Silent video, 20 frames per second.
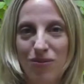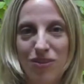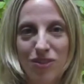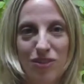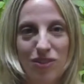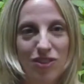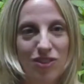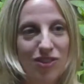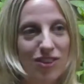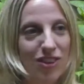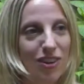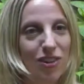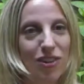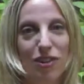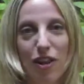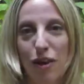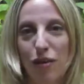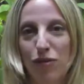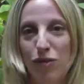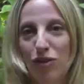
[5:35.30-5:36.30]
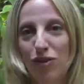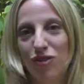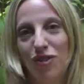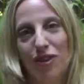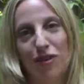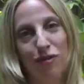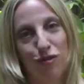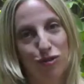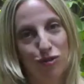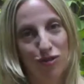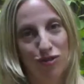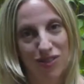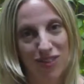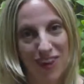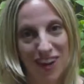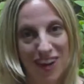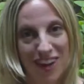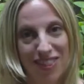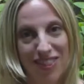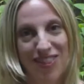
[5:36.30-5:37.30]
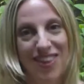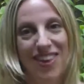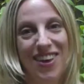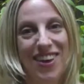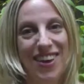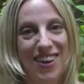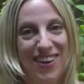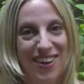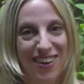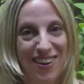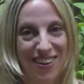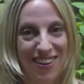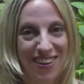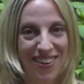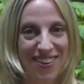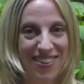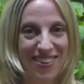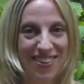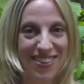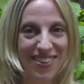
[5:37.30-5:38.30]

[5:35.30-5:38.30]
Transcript: just to love yourself through thick and thin.